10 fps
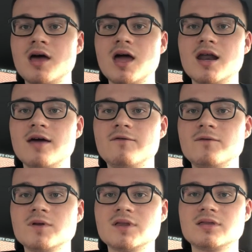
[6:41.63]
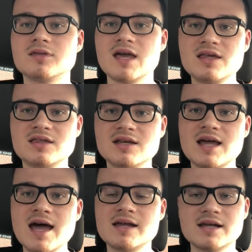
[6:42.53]
And if they see
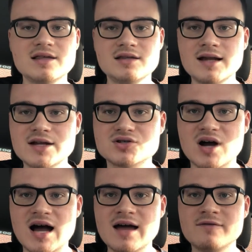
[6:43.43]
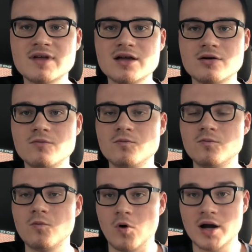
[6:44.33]
that and they see that drive, that you
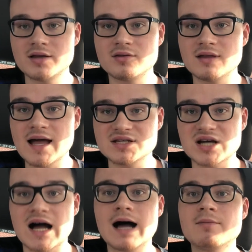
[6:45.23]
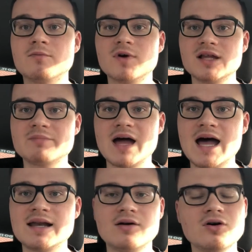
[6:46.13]
want that job really
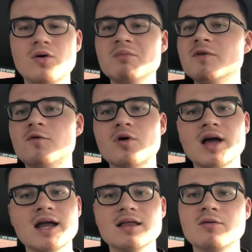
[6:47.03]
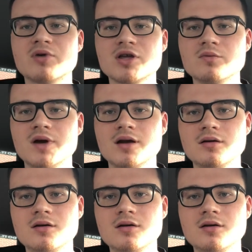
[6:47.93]
bad, they'll go in beforehand and they'll bring you in.